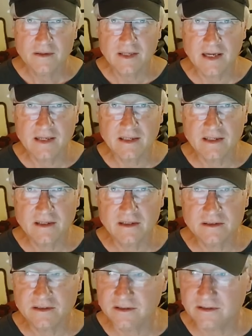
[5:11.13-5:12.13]
that
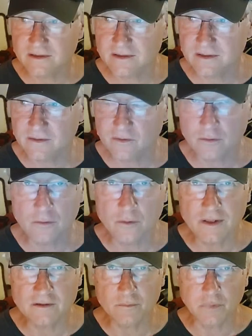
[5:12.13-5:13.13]
is through
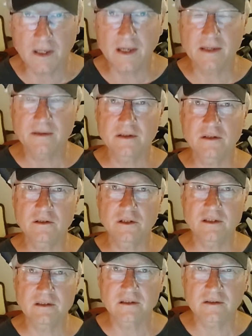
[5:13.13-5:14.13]
his blood.
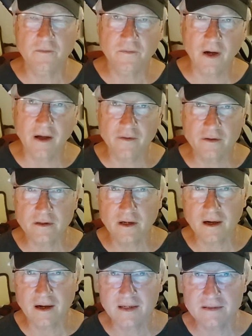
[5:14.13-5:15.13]
Jesus, Father
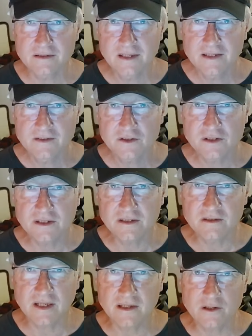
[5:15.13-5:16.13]
God,
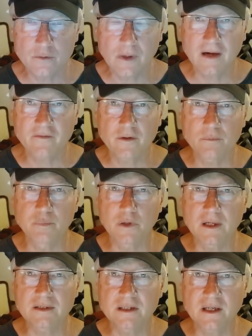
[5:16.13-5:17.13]
sees that you have the
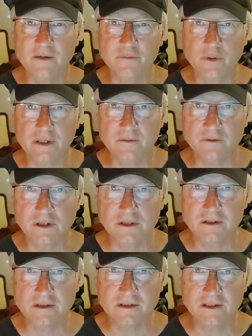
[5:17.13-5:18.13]
blood covering of
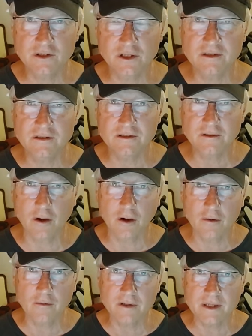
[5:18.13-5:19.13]
Jesus. Jesus
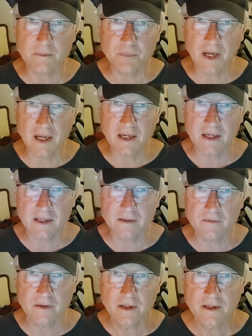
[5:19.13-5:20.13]
already paid
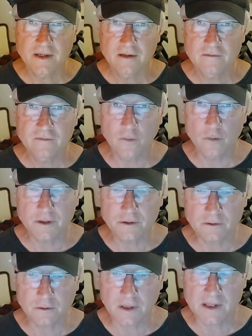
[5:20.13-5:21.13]
for
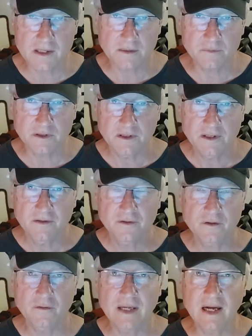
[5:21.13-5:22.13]
your crimes.
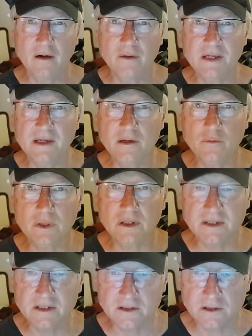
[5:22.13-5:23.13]
So now he can
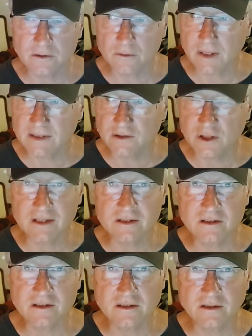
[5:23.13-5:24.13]
release you and
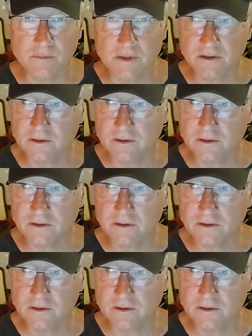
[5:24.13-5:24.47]
justice has been